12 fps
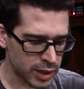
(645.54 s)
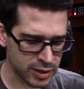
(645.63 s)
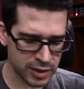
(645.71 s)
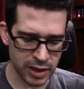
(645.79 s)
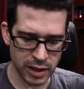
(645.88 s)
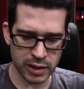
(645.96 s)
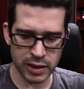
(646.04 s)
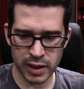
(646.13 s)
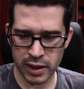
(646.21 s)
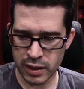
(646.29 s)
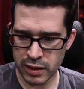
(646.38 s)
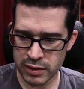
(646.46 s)

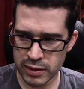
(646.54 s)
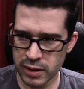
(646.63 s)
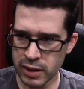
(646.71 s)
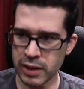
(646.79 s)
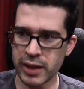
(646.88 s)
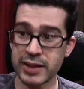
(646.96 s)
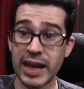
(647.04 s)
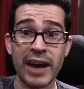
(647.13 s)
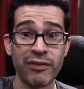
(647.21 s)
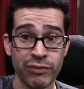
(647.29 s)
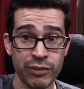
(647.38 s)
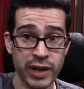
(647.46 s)
necessarily collect
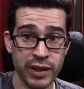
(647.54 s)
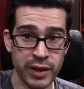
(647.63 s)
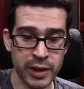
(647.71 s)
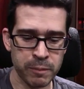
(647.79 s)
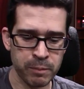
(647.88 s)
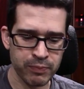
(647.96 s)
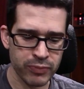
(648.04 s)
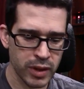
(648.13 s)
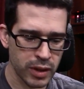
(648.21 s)
everything,